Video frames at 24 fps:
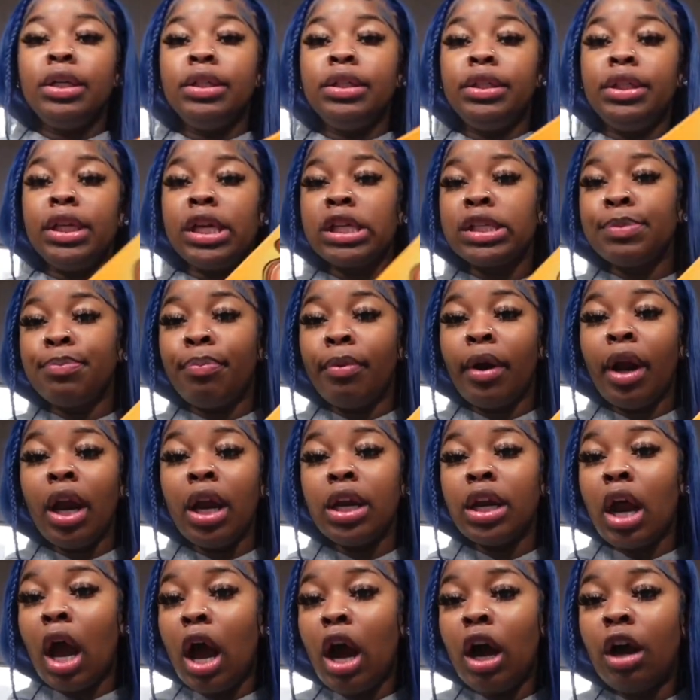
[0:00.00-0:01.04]
This
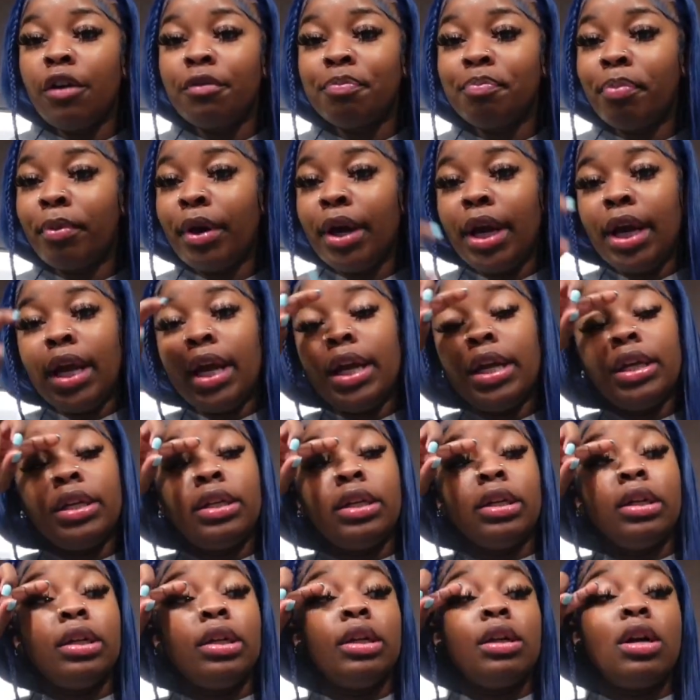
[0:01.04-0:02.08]
brand, the off-brand,
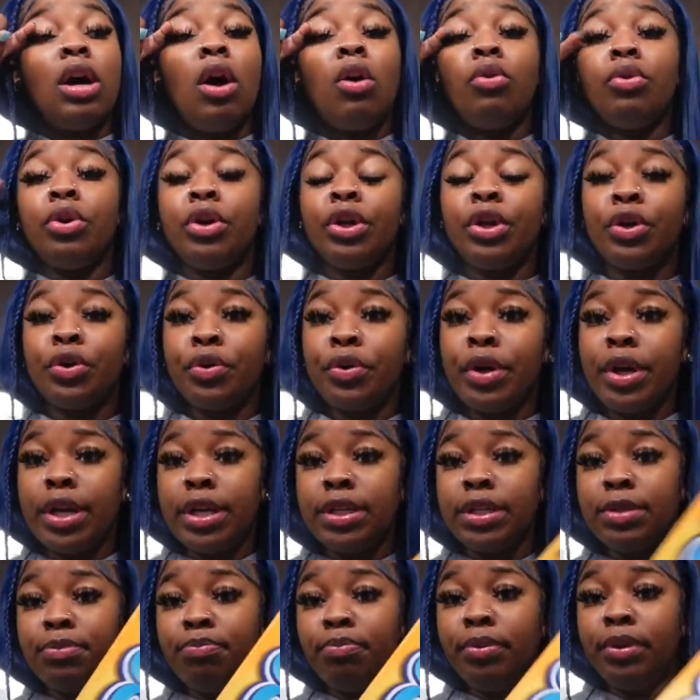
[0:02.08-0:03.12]
the Golden
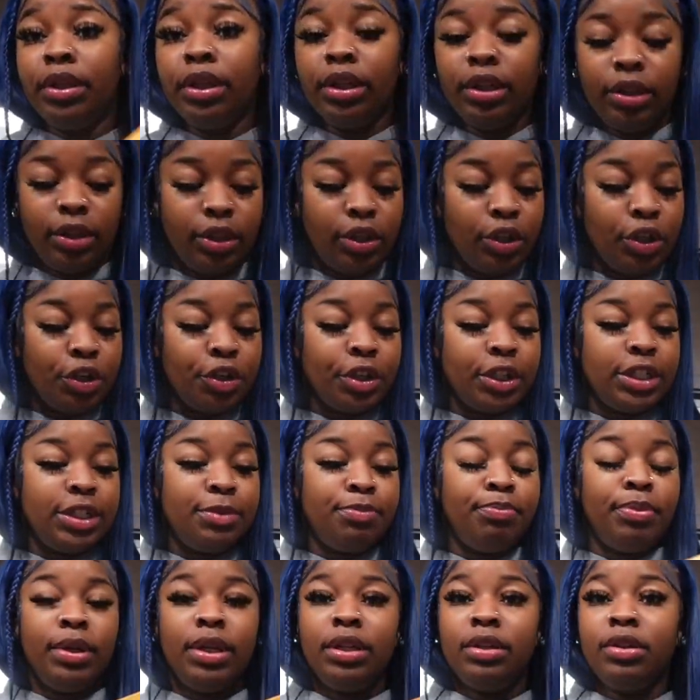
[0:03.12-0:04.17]
Crisp, the
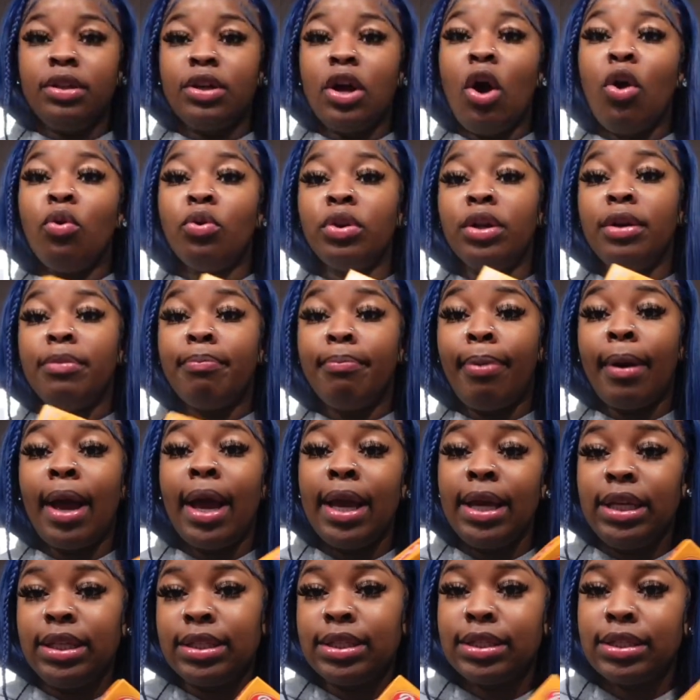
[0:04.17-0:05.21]
Crispy Golden
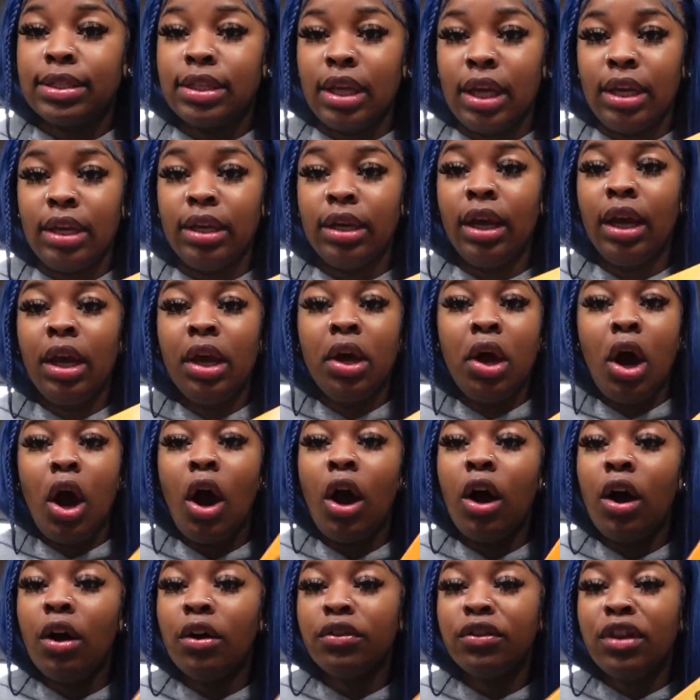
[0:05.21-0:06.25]
Bites, and
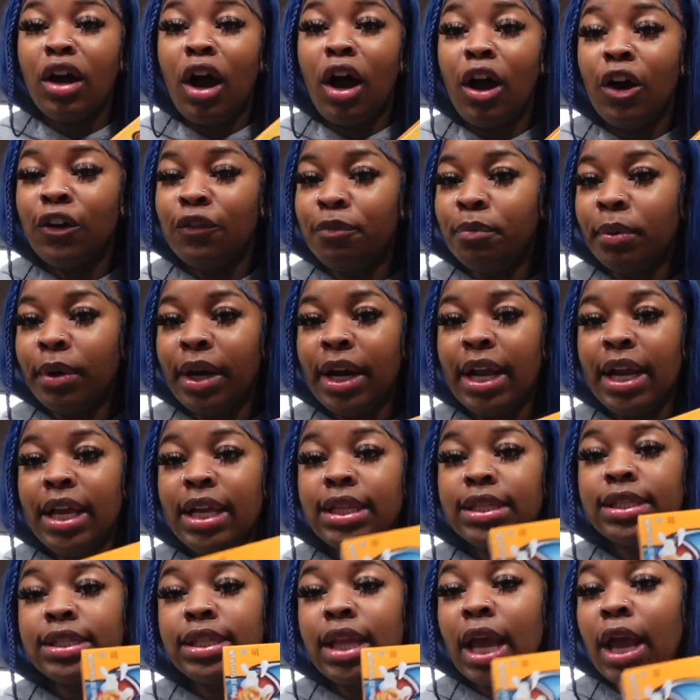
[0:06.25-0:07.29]
all the
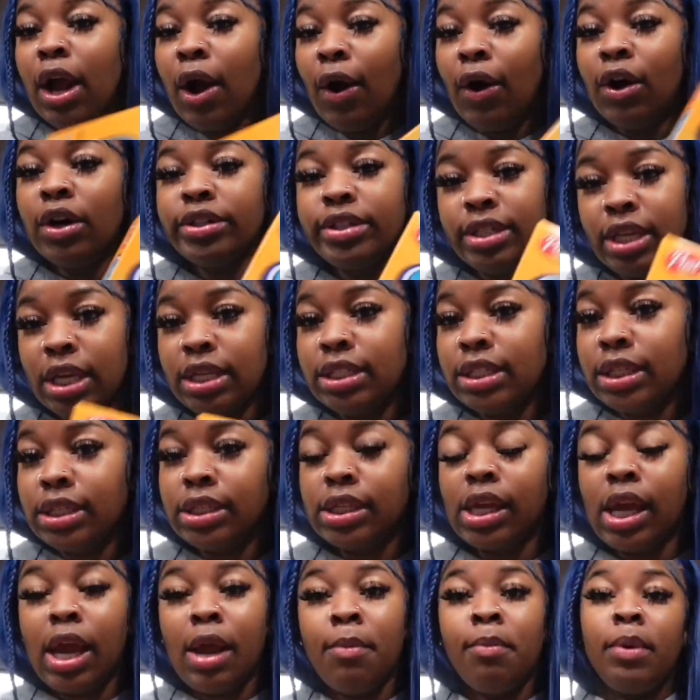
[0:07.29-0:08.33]
off-brands, they all taste the
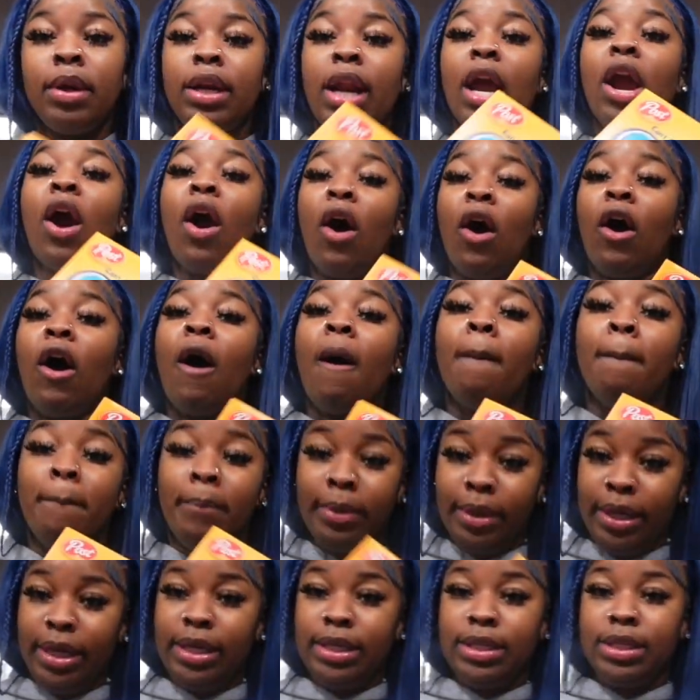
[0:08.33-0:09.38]
same and they all
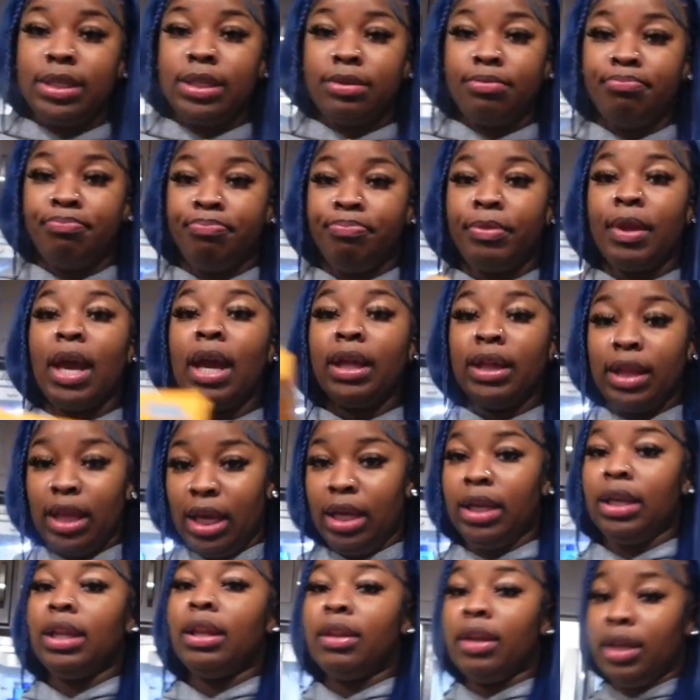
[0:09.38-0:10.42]
bust at the
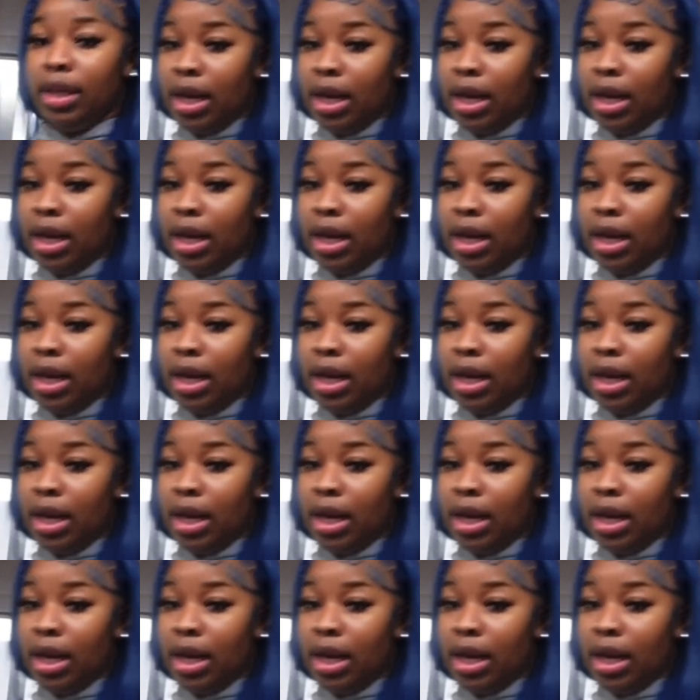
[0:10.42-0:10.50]
end of the